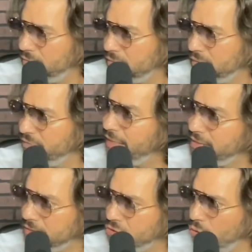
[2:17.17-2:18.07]

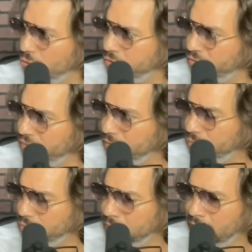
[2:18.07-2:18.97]
device installed in your
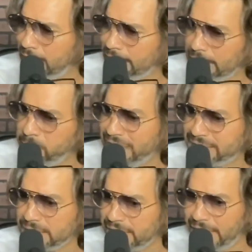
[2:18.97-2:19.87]
vehicle, it
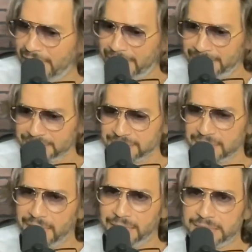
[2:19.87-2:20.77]
basically acts
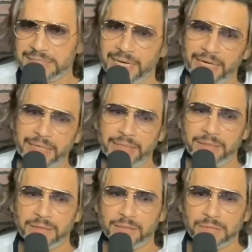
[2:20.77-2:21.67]
as
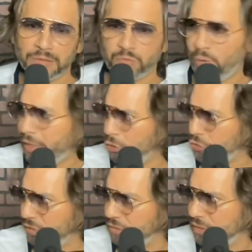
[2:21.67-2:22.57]
a regular
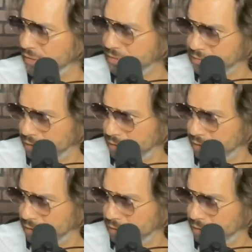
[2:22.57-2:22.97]
driver's license.